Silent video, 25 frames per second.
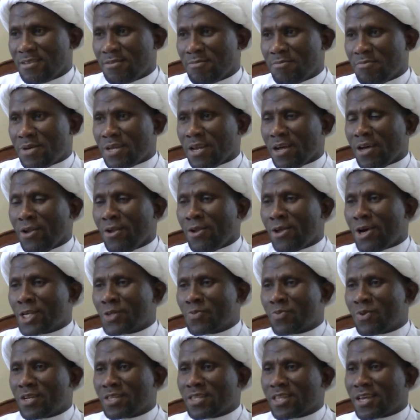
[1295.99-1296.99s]
But Allah
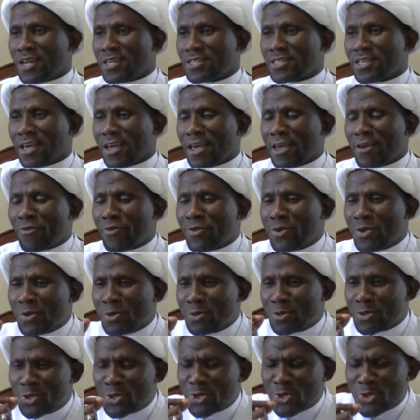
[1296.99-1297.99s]
subhanahu wa ta'ala said, if
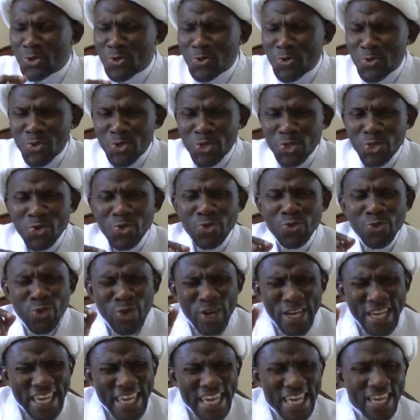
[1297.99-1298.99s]
you choose to
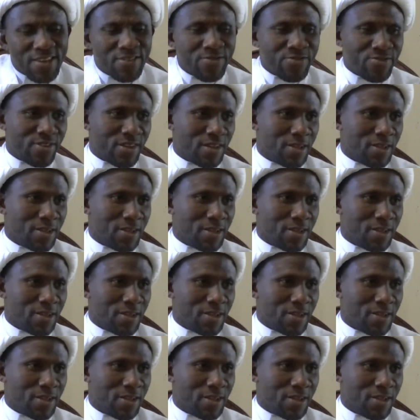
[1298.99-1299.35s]
forgive,